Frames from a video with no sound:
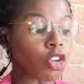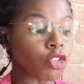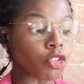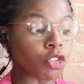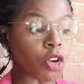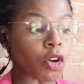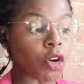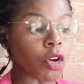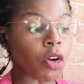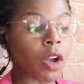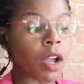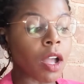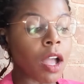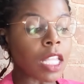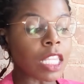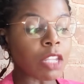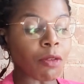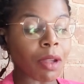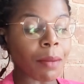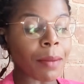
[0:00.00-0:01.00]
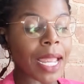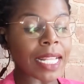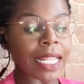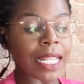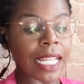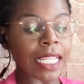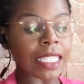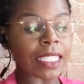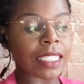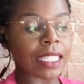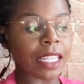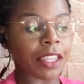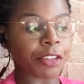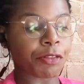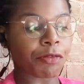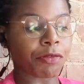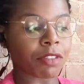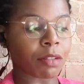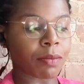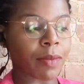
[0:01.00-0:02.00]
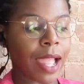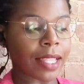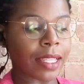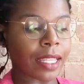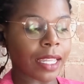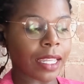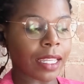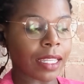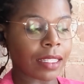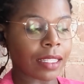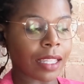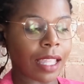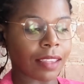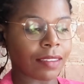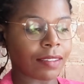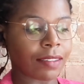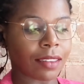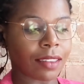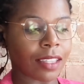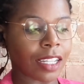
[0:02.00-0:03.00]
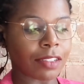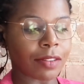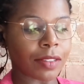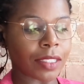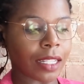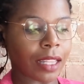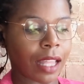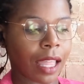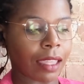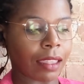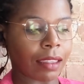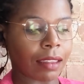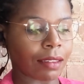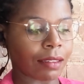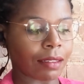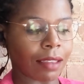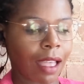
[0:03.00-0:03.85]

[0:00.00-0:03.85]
So the way my list is formatted, it's literally like